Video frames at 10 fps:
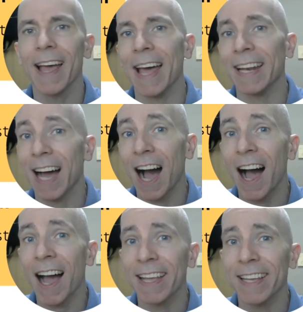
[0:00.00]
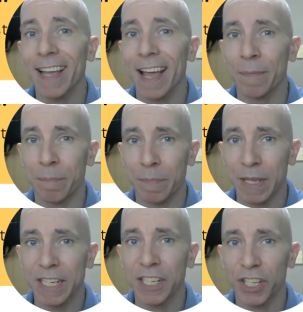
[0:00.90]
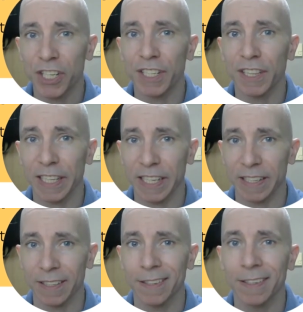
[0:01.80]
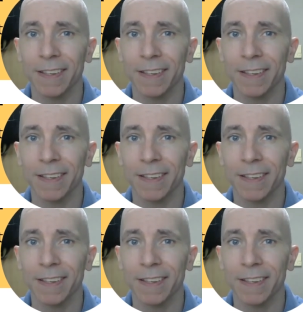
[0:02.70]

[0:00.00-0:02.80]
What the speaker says: and I am Minji Lee,